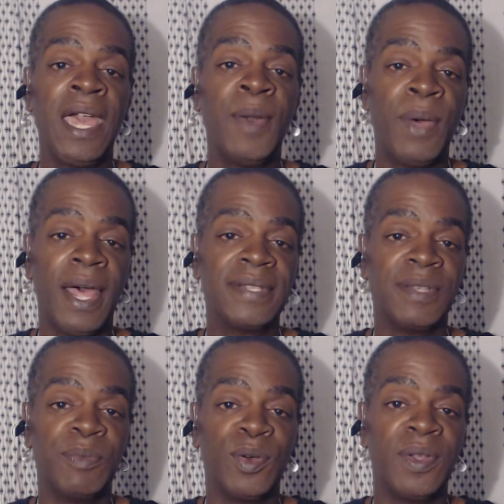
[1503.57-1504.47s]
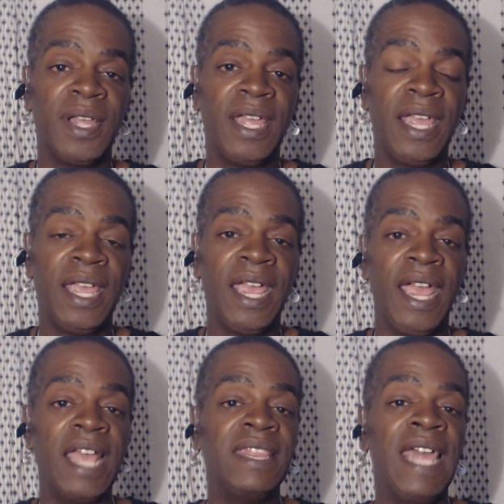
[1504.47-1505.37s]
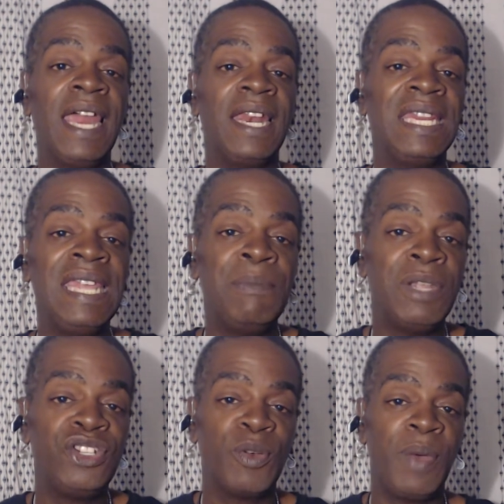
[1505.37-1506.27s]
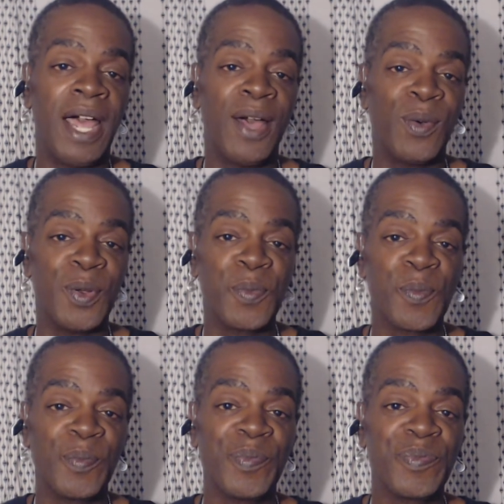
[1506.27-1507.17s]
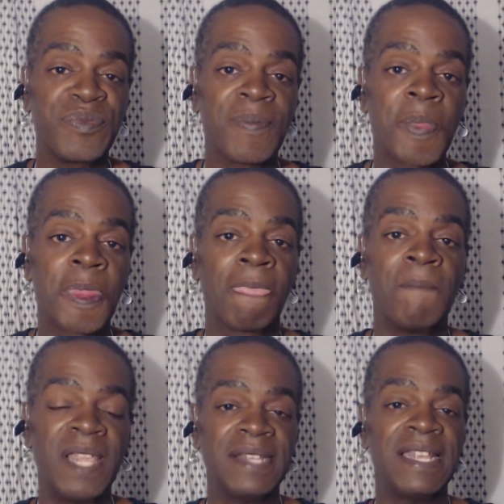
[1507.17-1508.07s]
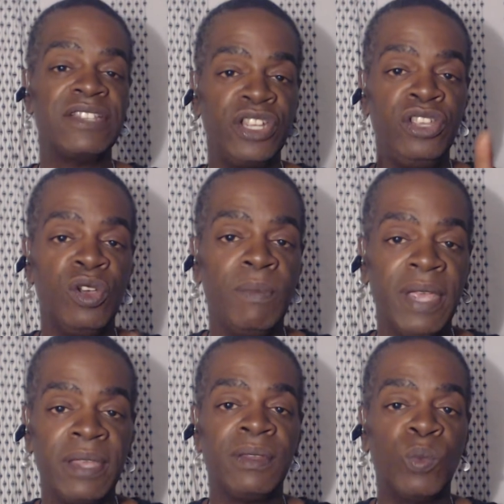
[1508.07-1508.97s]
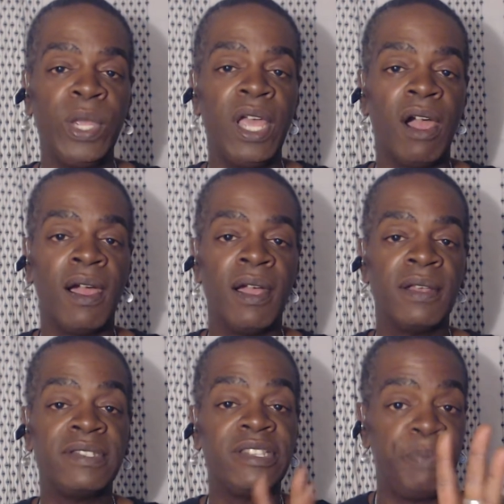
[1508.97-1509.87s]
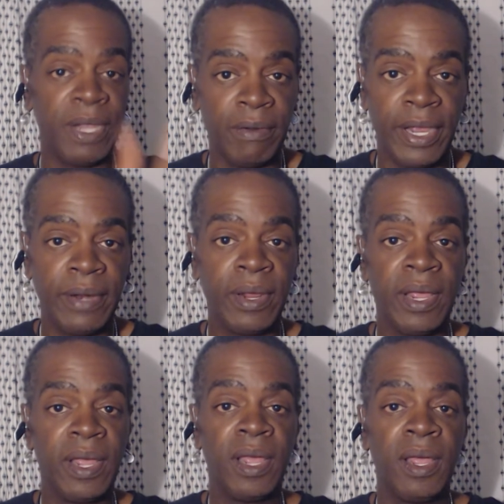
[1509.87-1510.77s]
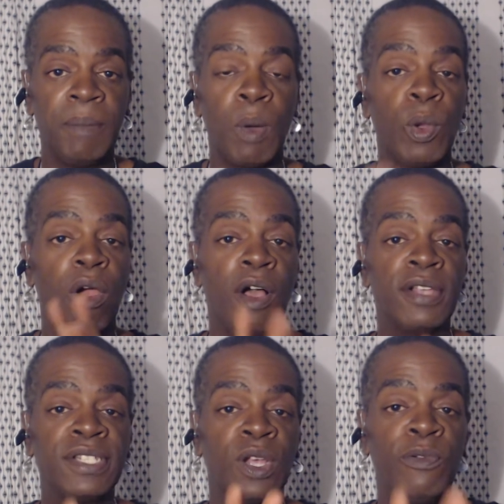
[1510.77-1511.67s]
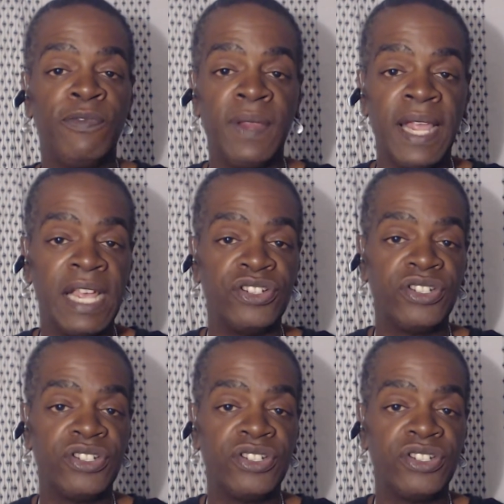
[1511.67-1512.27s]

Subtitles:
possible. And that limits your power. Because as a human, we are spirit, but we're also flesh.